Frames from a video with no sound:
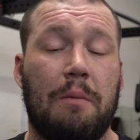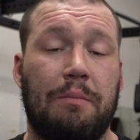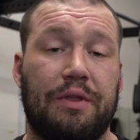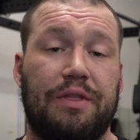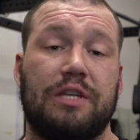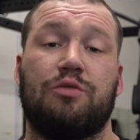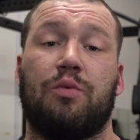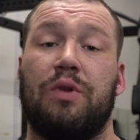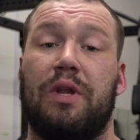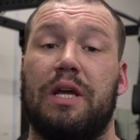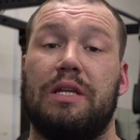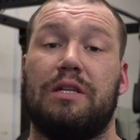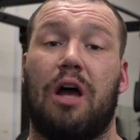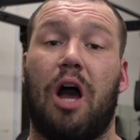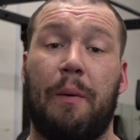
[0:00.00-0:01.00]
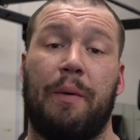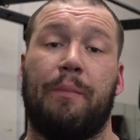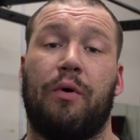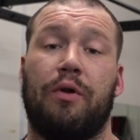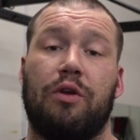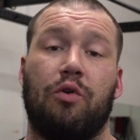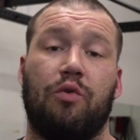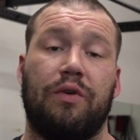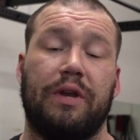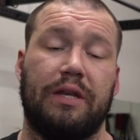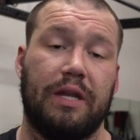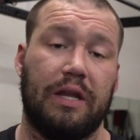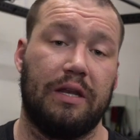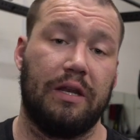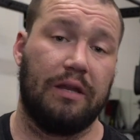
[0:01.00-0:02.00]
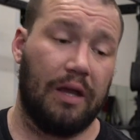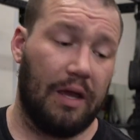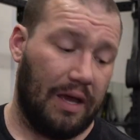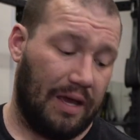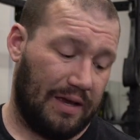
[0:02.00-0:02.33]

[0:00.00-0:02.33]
but this one is upper body orientated.